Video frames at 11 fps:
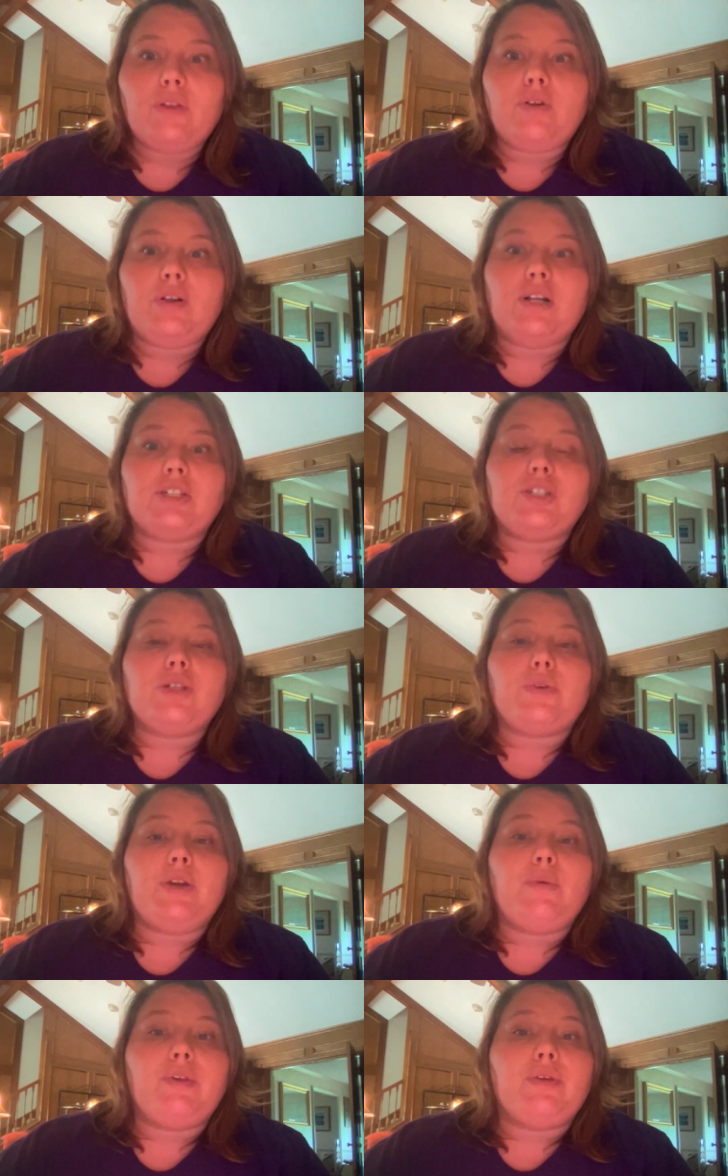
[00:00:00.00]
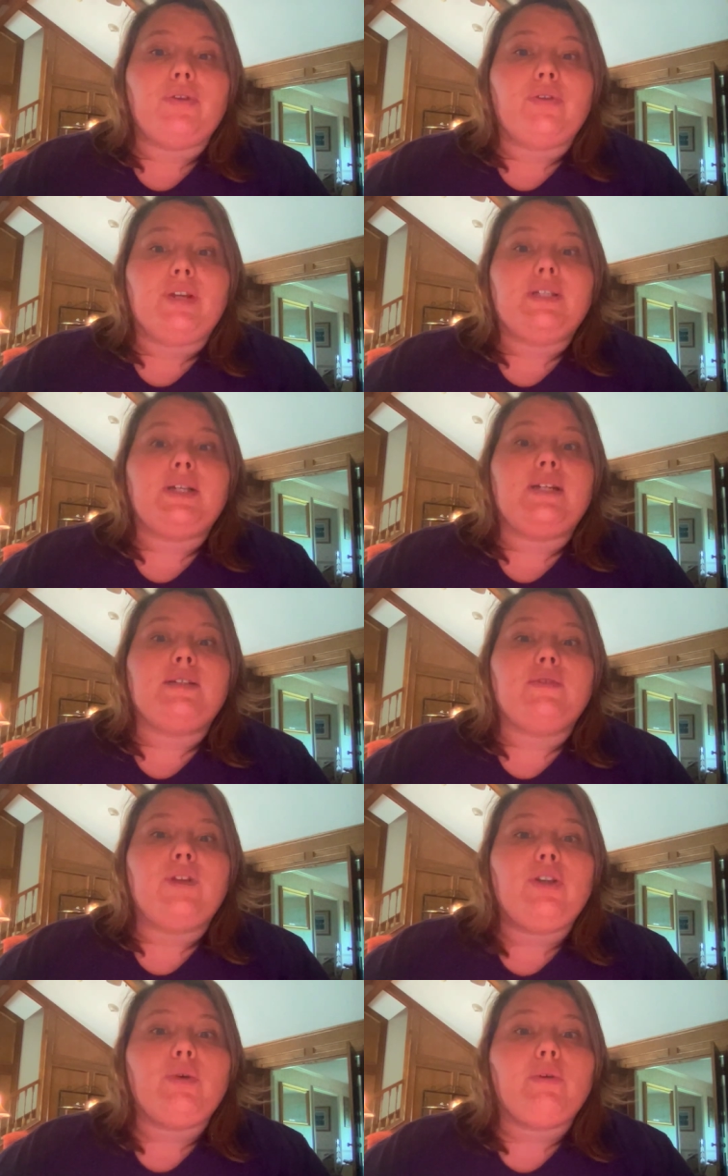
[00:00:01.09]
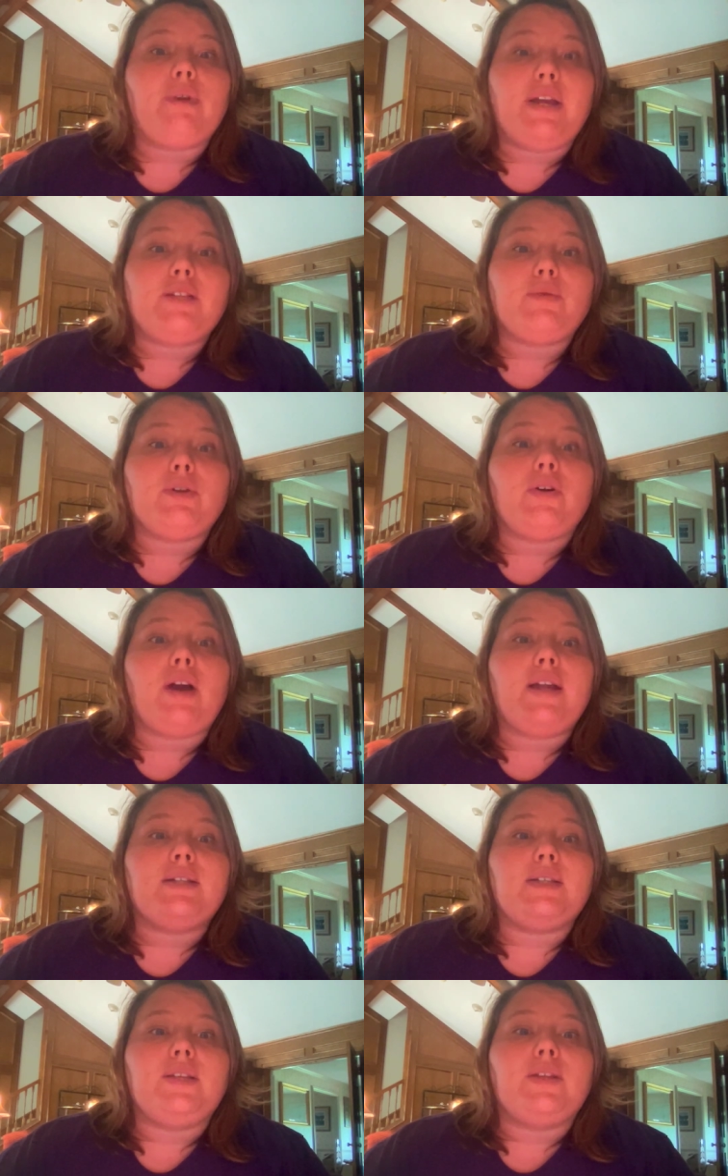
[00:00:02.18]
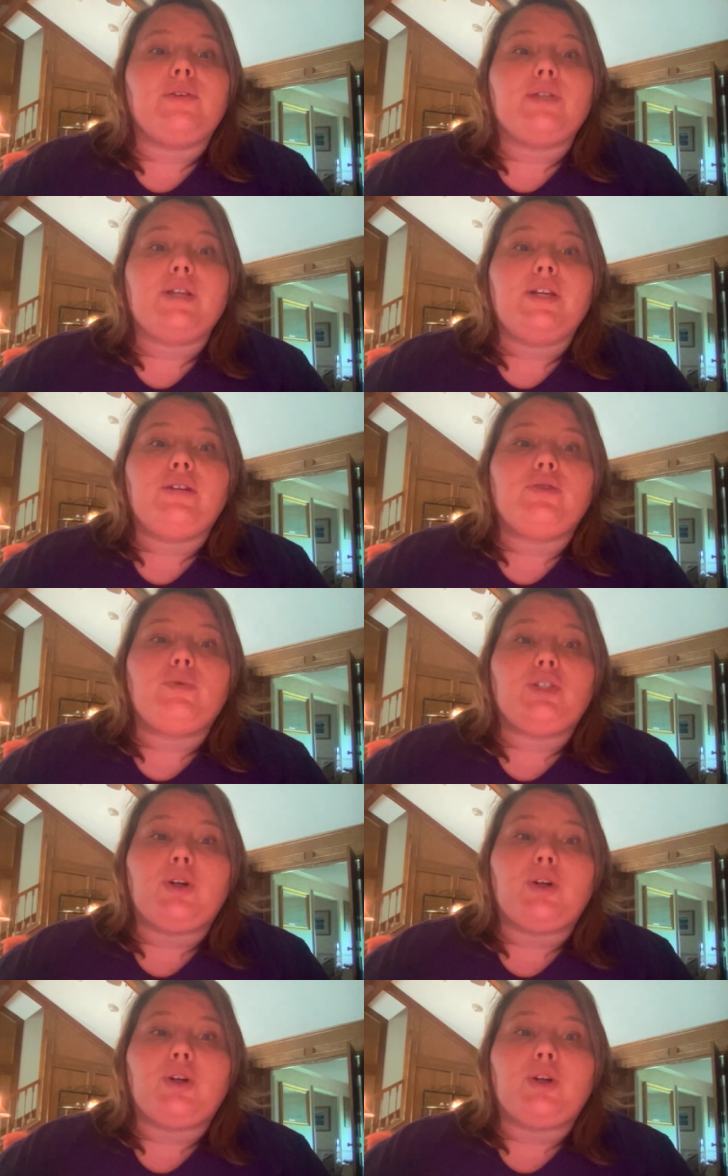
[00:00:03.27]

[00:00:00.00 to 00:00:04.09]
Colossians 3 1 through 3 states, If then you were raised with Christ, seek those things which